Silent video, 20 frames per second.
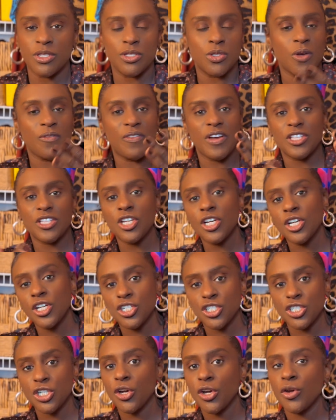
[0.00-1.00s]
So if I took a
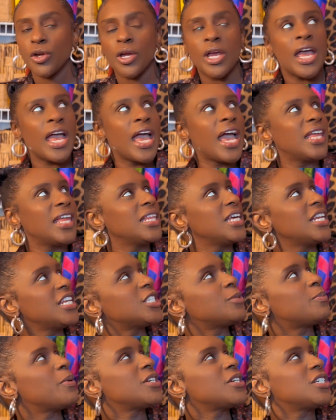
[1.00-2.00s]
shirt, and then
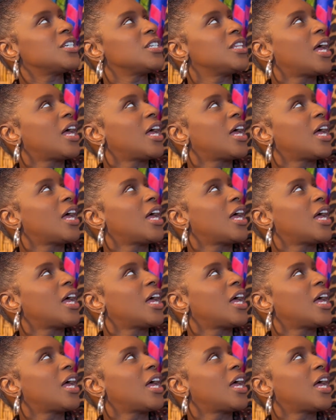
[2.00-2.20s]
especially